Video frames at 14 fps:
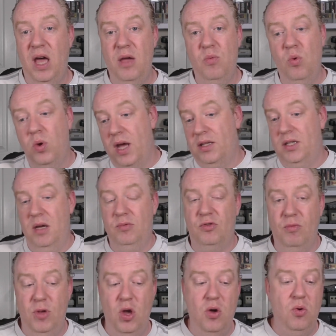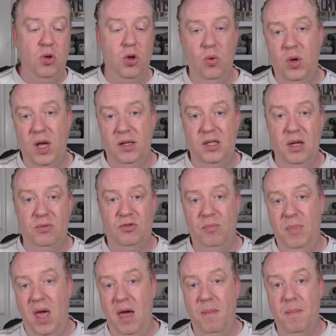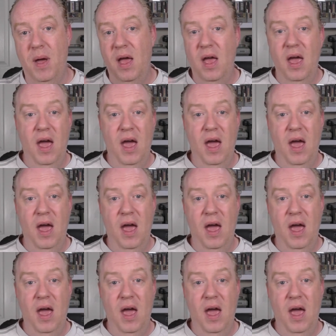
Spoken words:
they will get tips from you, you'll get tips from them,